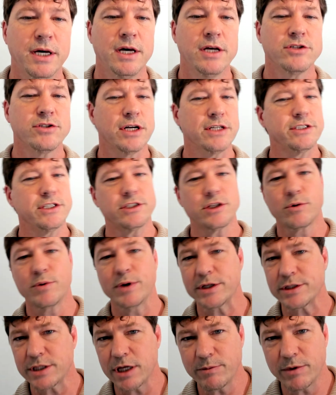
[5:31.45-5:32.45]
So that's just a
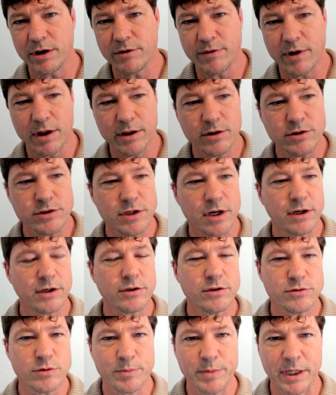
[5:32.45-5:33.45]
quick summary of all those
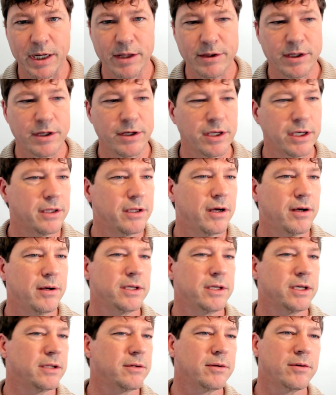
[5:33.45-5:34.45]
articles we put out there. You can
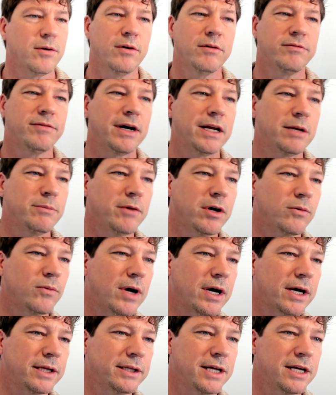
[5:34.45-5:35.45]
go and find them on
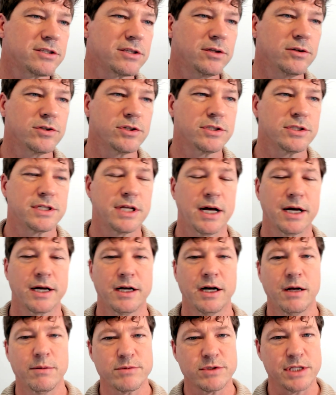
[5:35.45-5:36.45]

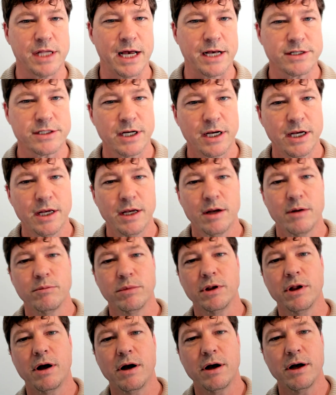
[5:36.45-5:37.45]

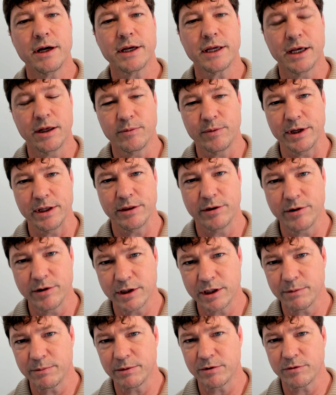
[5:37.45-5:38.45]
rocket9solutions.com/blog and read through
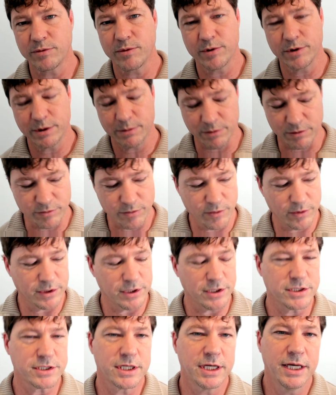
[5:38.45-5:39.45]
them and forward them, or forward
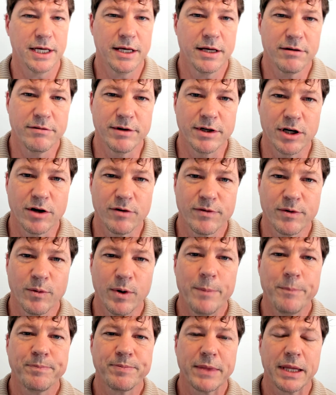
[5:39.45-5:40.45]
this video if you
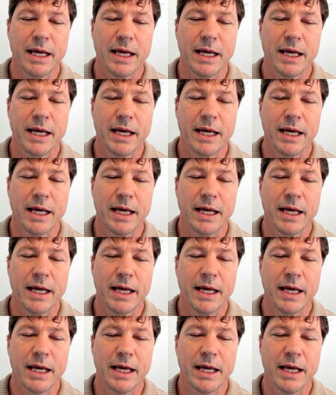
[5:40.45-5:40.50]
want.